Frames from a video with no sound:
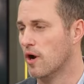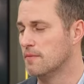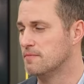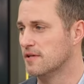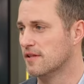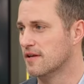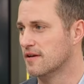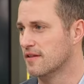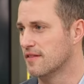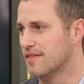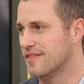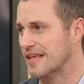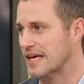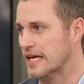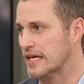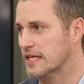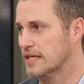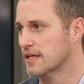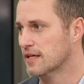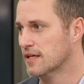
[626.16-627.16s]
empty than you
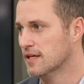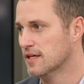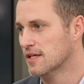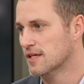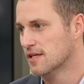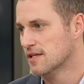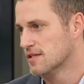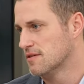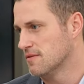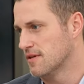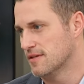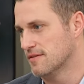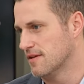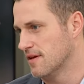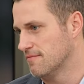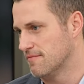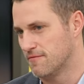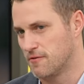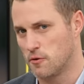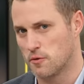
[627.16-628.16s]
think, and,
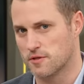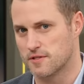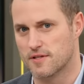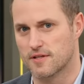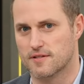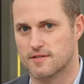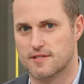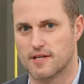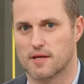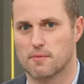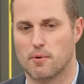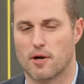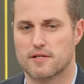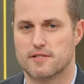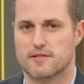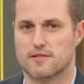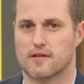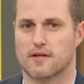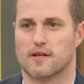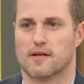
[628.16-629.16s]
and of course the ticket
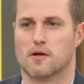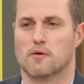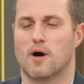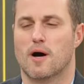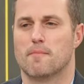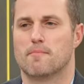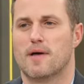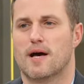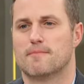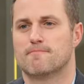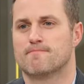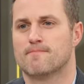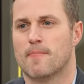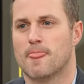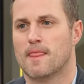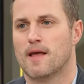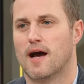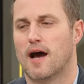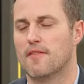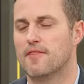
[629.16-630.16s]
prices are going to go up.
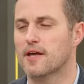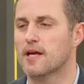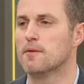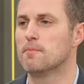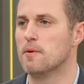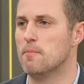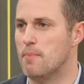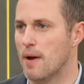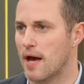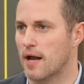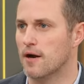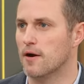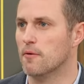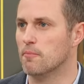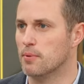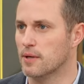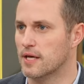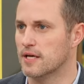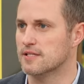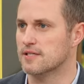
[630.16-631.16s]
I think it'll be better
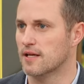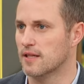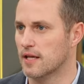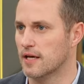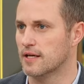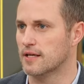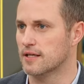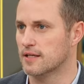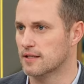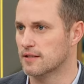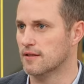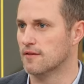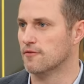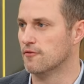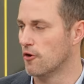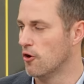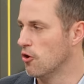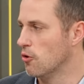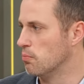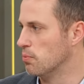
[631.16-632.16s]
because I like
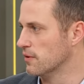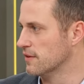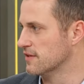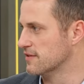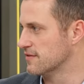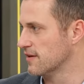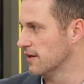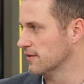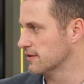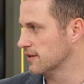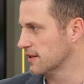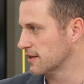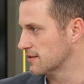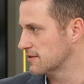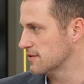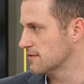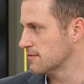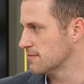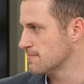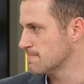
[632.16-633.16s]
the hope with the Celtics. You're going to
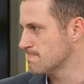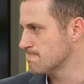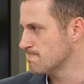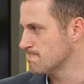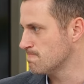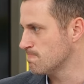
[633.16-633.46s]
win a title.